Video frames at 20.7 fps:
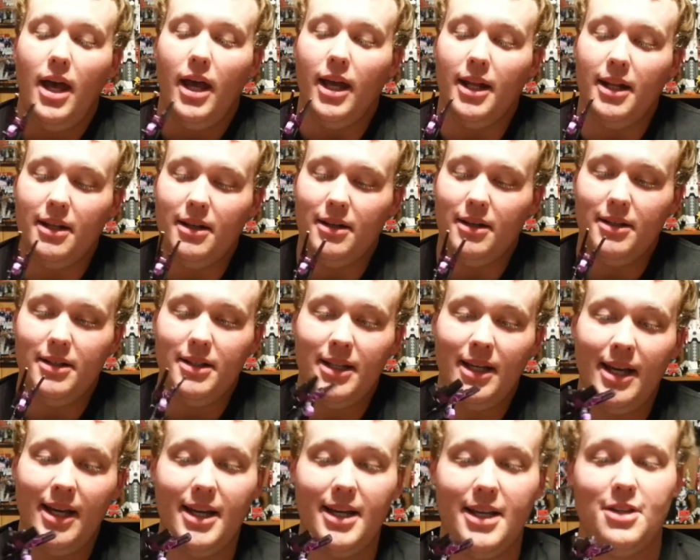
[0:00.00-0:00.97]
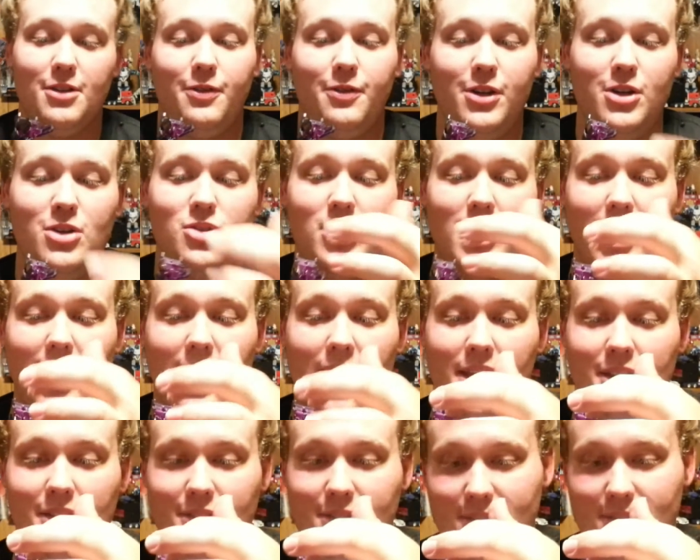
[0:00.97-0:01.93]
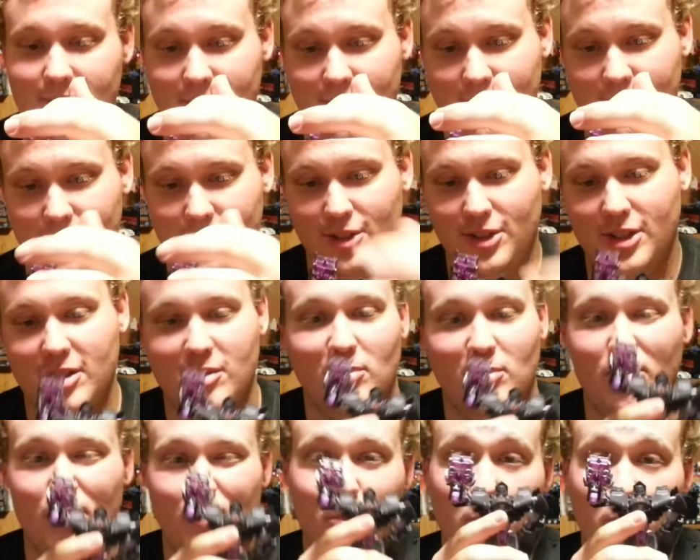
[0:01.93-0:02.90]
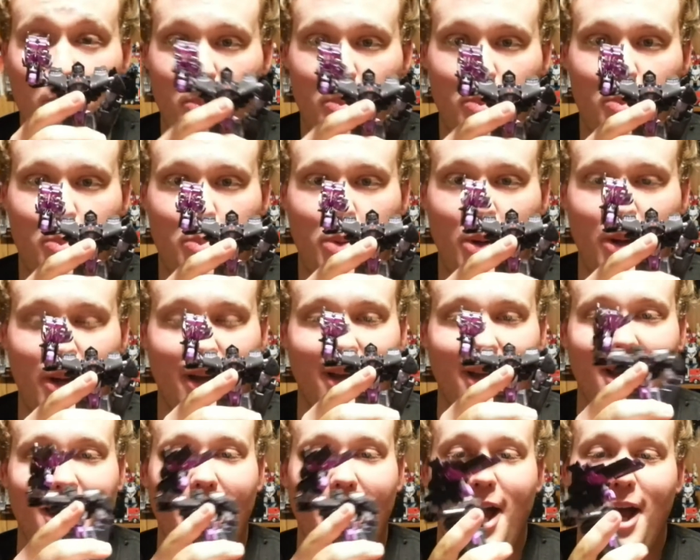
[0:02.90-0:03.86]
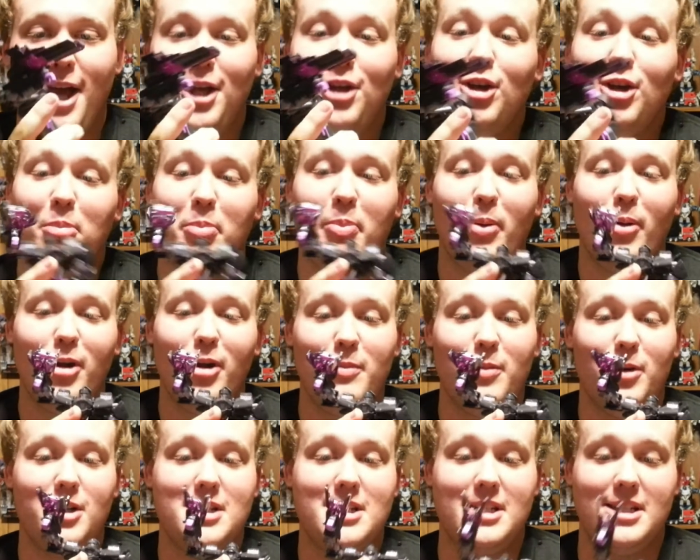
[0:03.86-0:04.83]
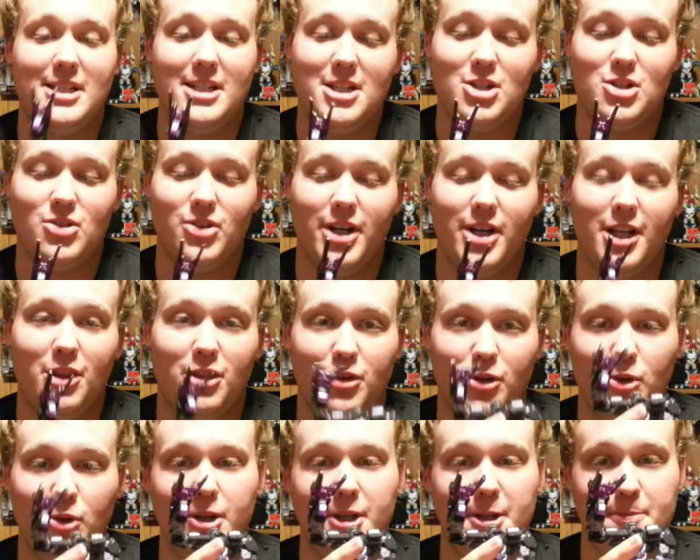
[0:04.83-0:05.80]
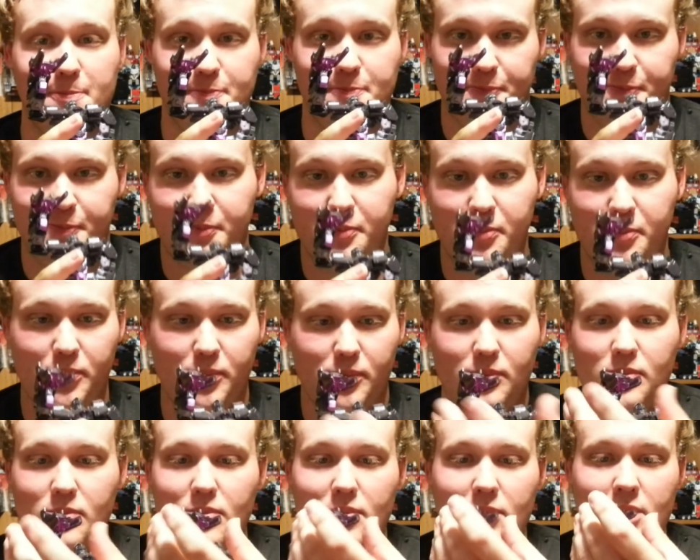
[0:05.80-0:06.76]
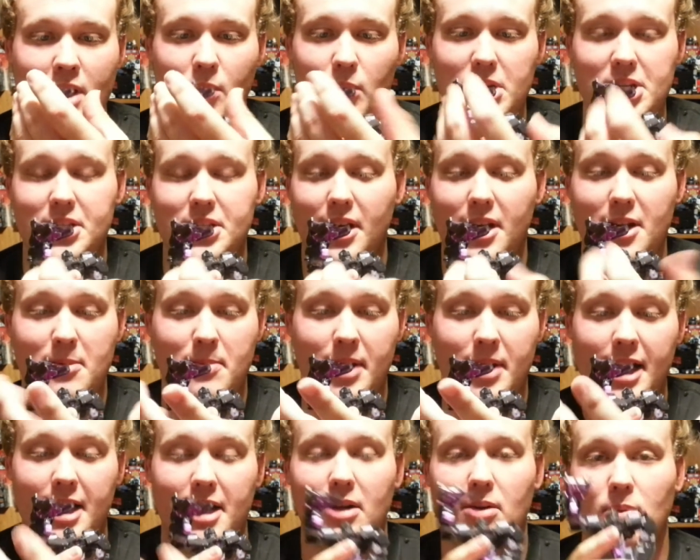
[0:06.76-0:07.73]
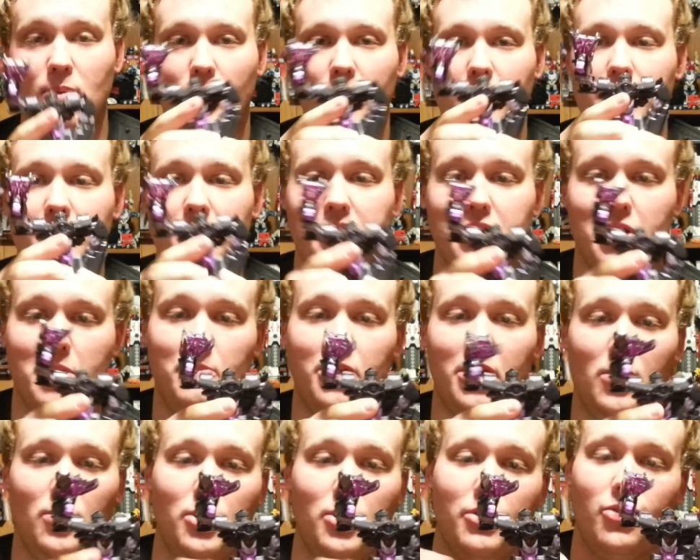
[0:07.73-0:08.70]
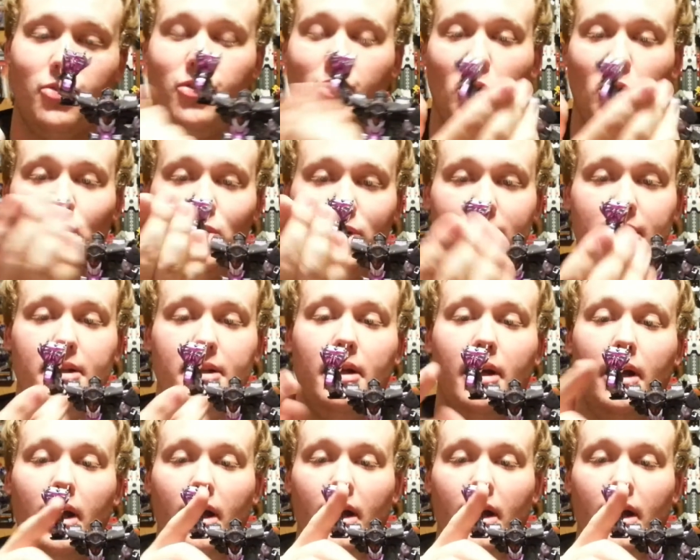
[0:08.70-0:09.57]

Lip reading: And yeah, the fusion cannon, you can pretty much see straight through it. I wish they'd have made it where something would have folded